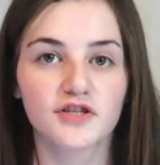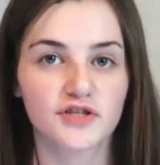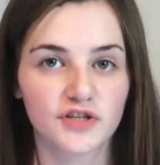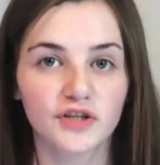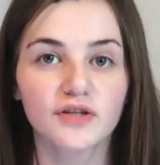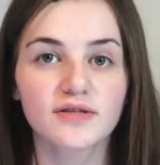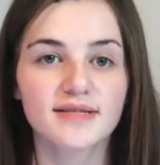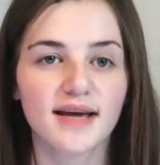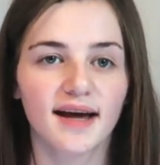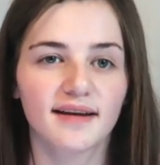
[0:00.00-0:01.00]

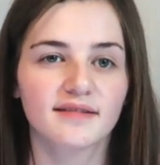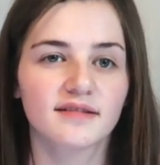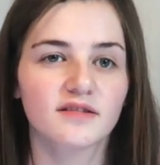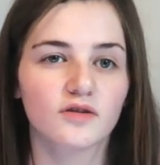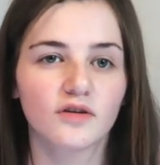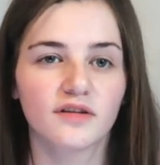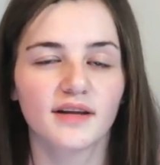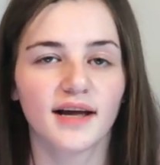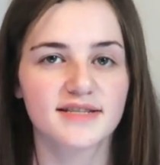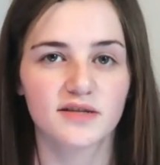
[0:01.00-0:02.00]
zoos and
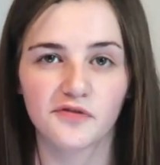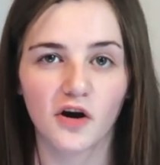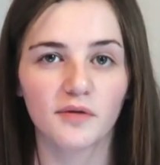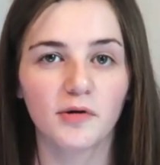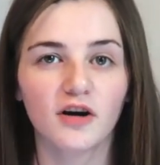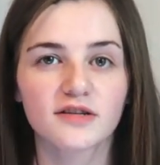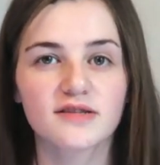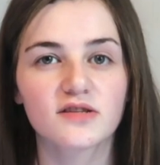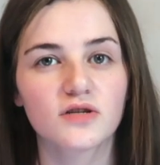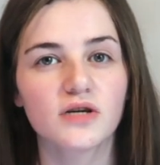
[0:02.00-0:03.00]
other like safari parks
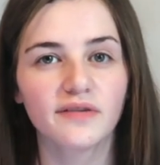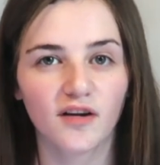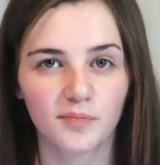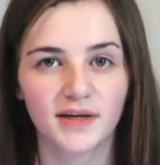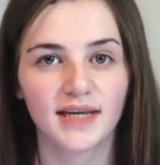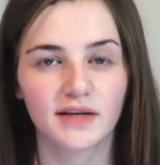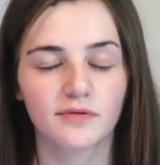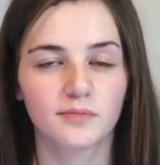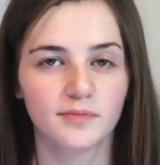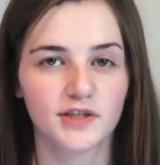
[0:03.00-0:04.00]
and stuff have been
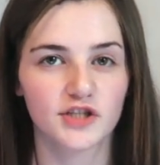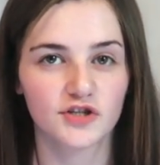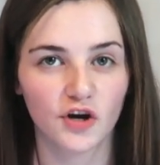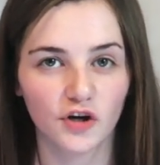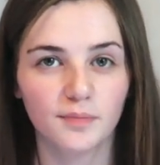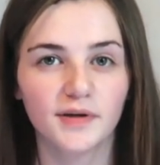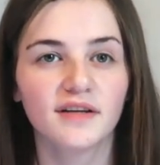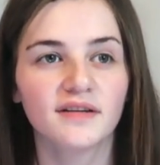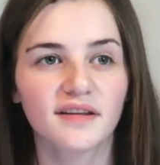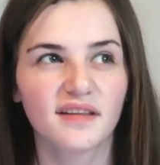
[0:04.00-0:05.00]
given permission to
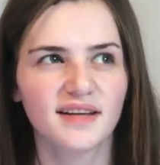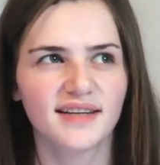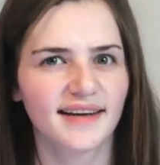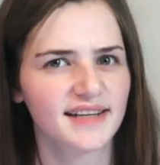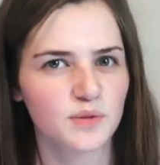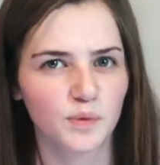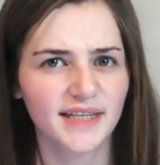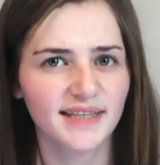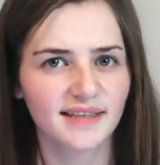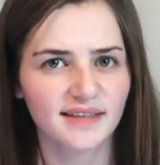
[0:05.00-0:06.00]
open, I think next
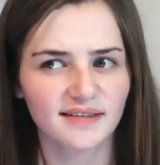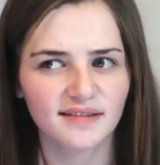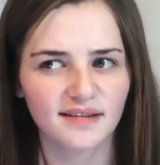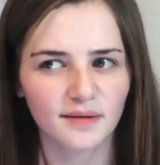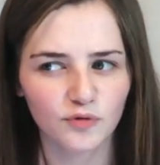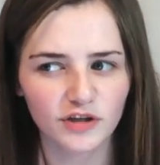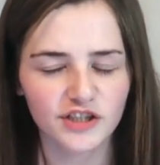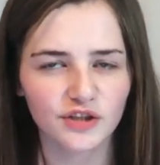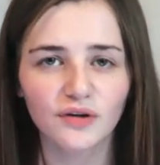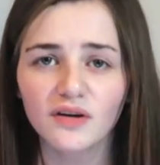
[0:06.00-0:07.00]
week, I'm pretty
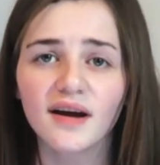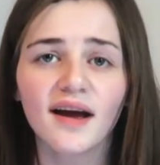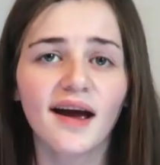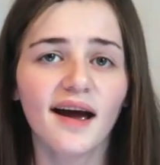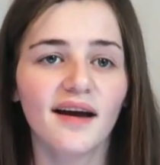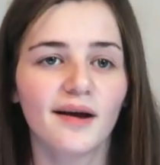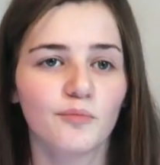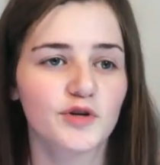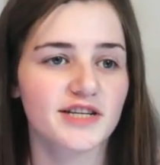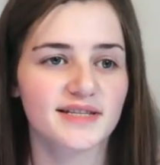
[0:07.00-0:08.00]
sure,
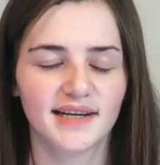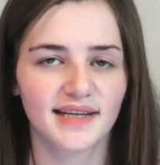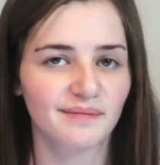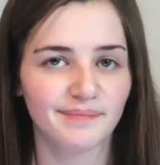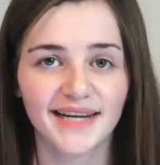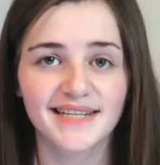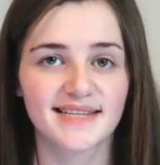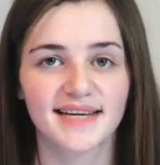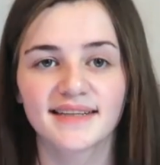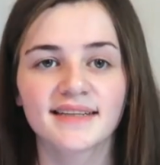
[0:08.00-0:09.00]
which is like
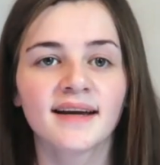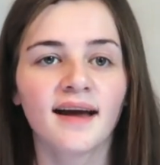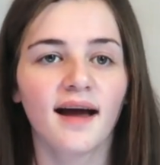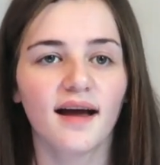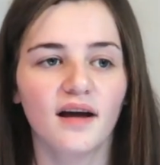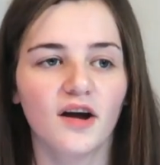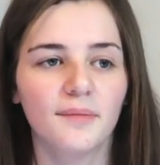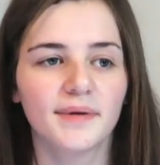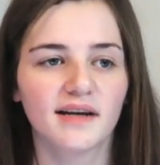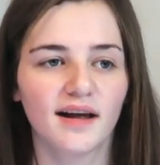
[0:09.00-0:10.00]
amazing,
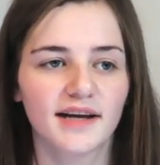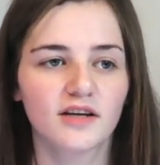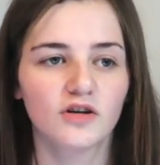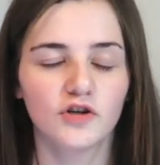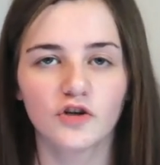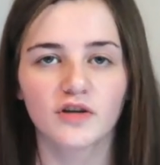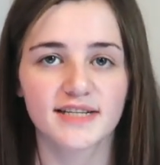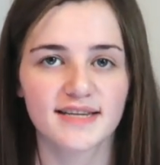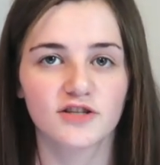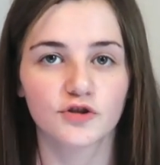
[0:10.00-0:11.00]
and like
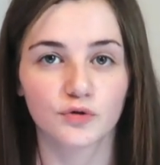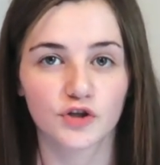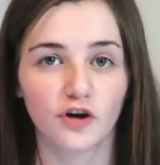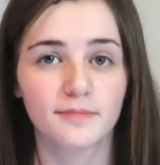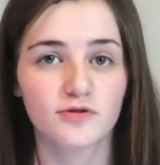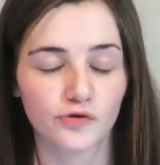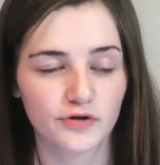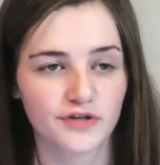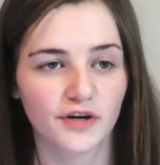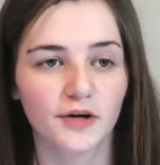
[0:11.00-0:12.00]
non-essential shops are
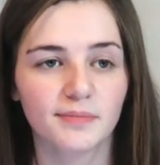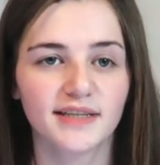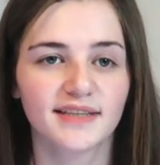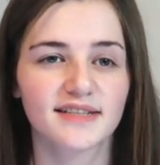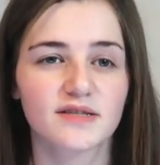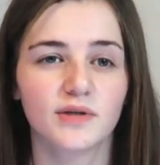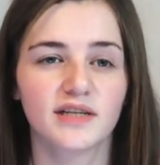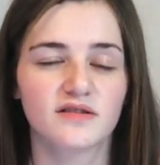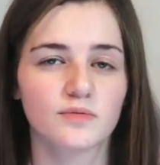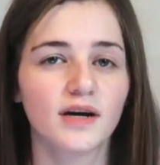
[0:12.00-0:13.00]
also opening next
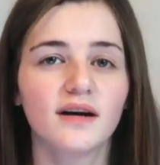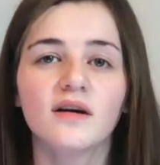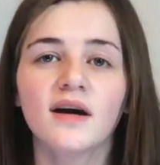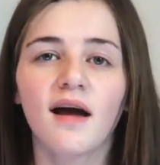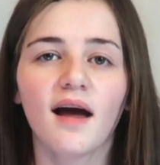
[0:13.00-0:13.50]
week as well,